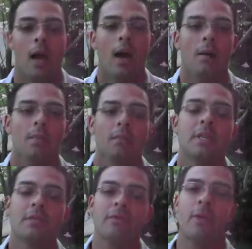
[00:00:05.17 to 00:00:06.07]
The
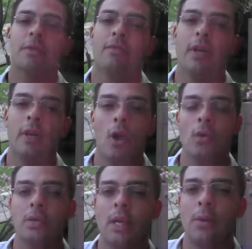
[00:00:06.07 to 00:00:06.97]
reason for this video
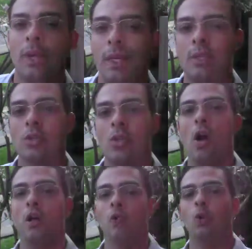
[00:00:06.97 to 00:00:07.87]
is I would like to
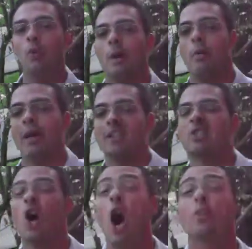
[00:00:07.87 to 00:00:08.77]
talk a little bit about the
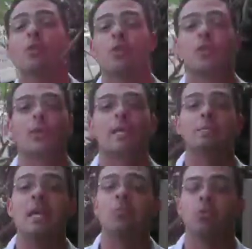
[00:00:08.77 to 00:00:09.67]
top 3
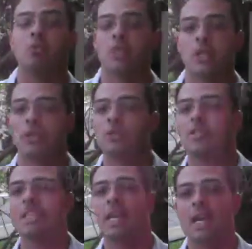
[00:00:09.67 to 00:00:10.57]
people
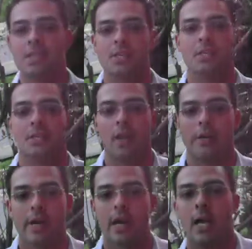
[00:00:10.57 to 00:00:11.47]
skills
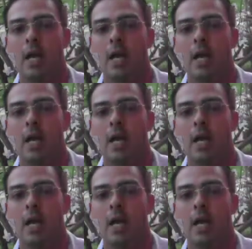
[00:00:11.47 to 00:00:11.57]
necessary